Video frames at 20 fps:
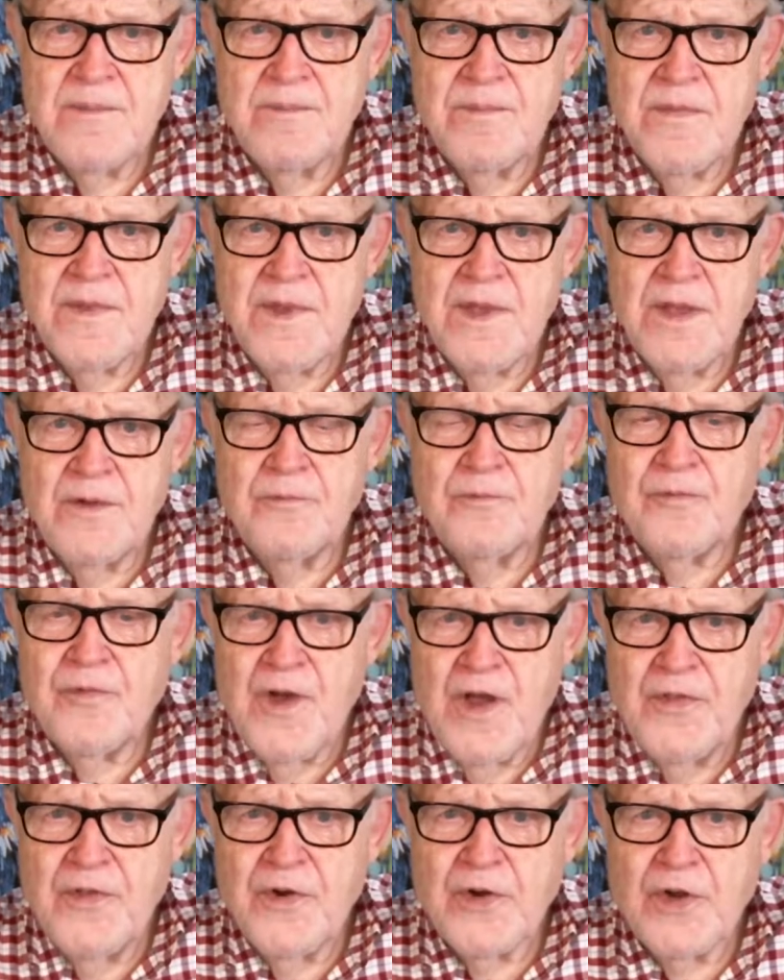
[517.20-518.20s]
And
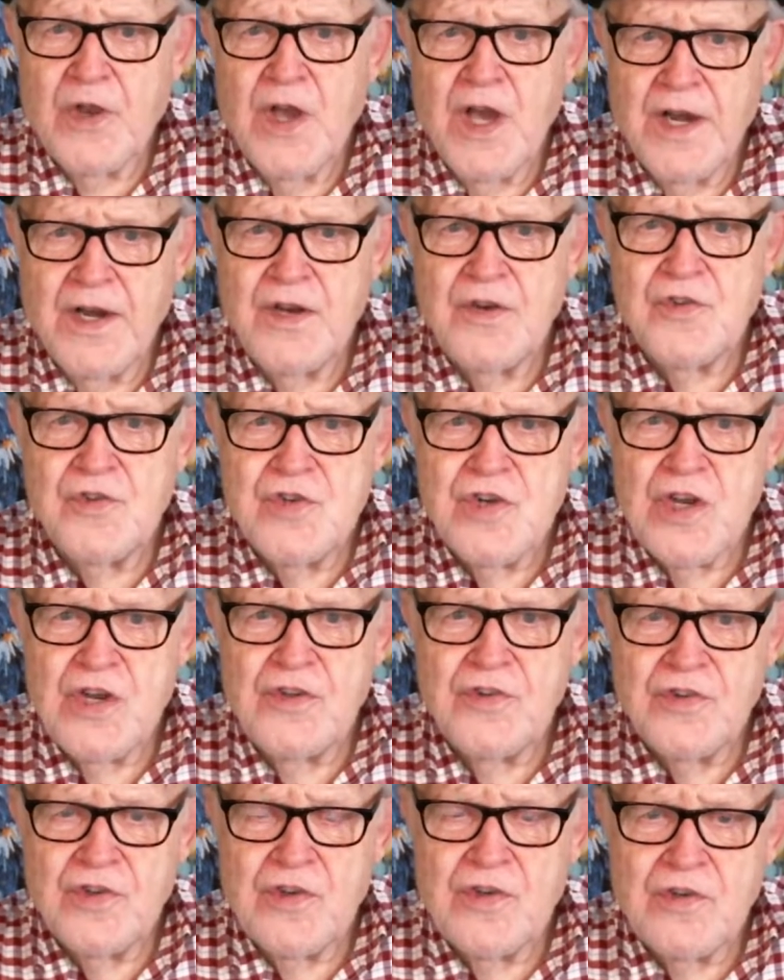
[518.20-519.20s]
Father God and
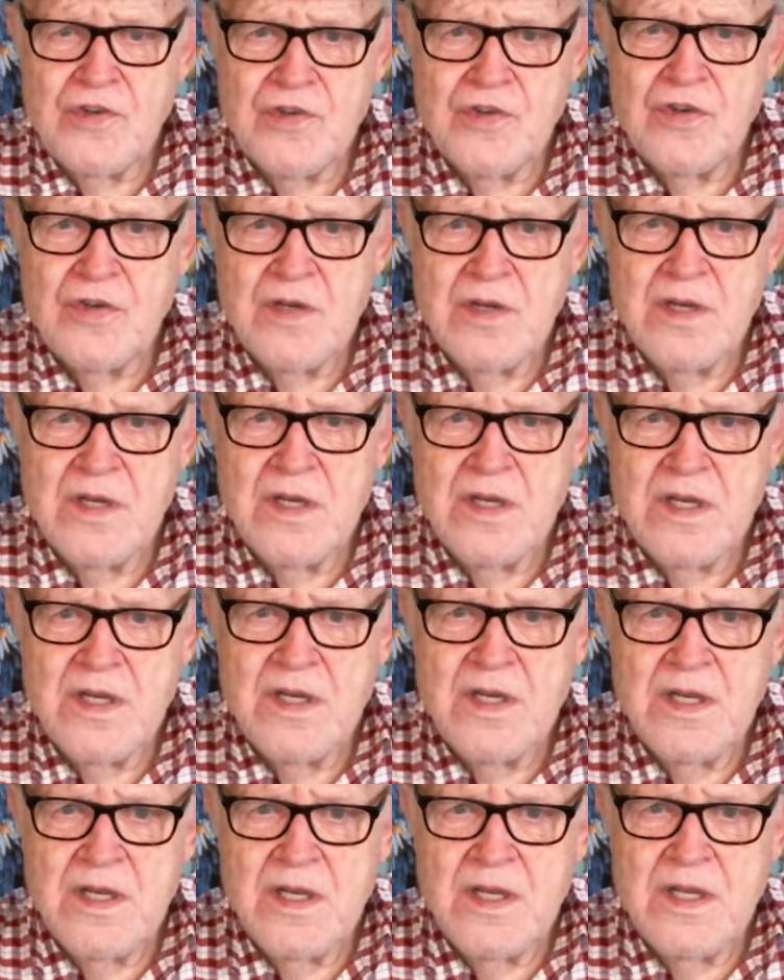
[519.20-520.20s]
Jesus
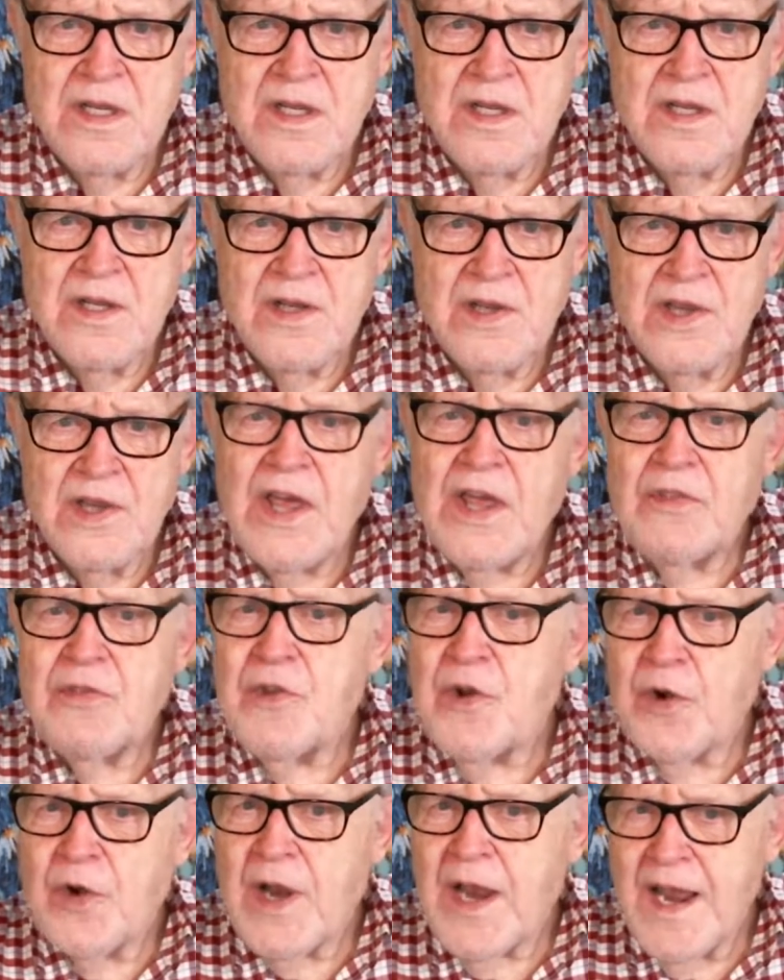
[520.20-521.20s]
laid
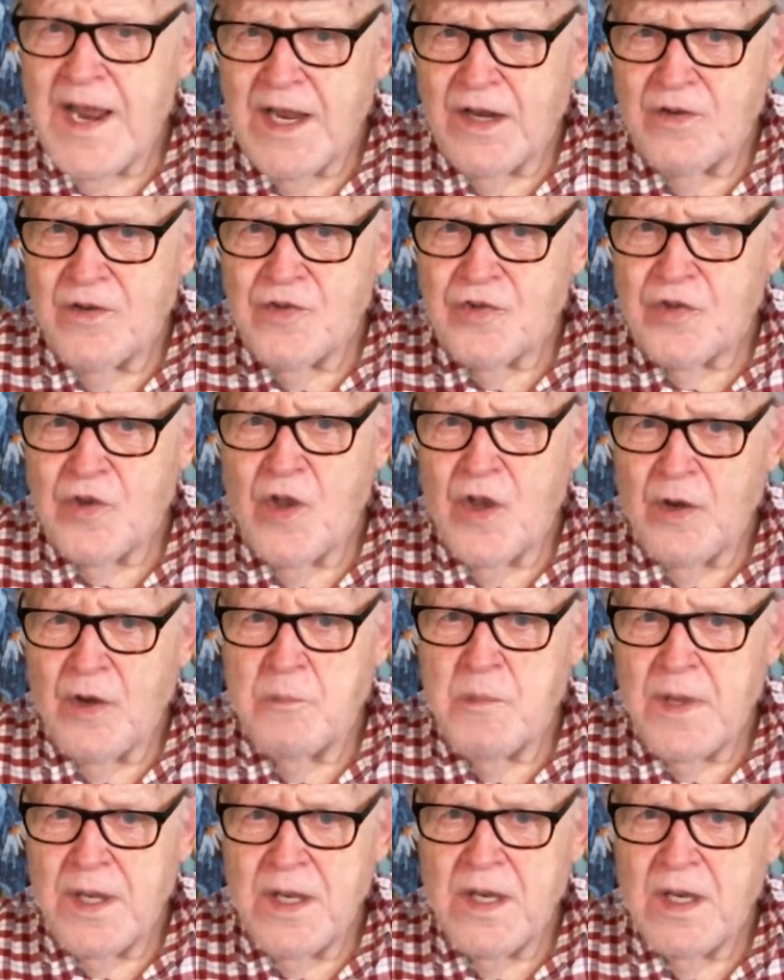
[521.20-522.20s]
their hands
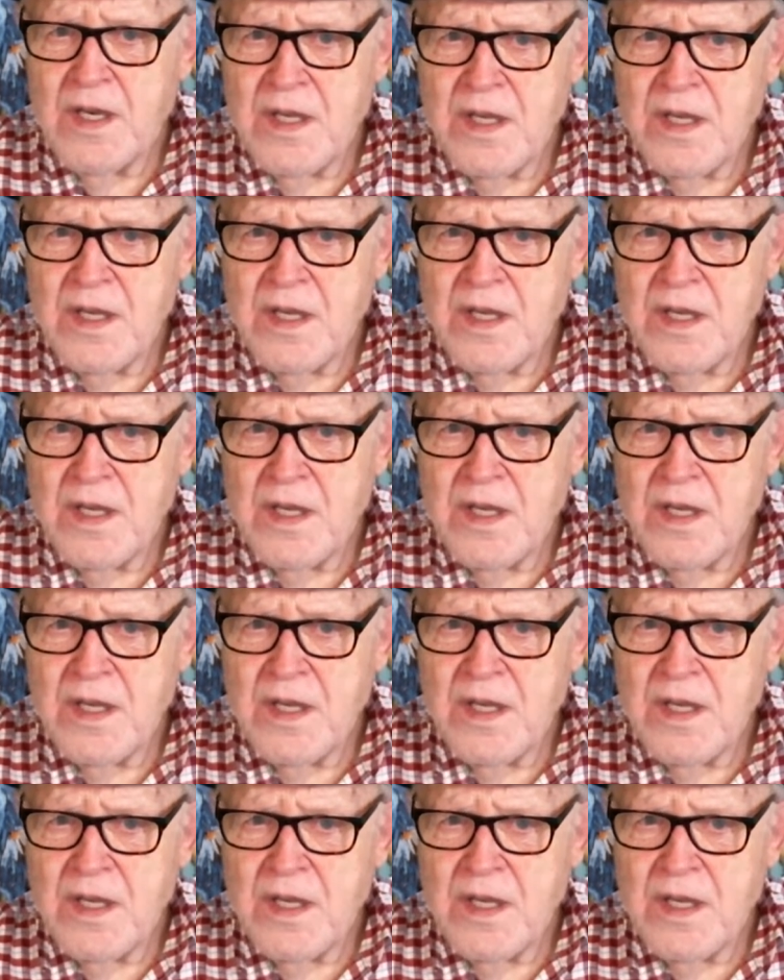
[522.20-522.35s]
on me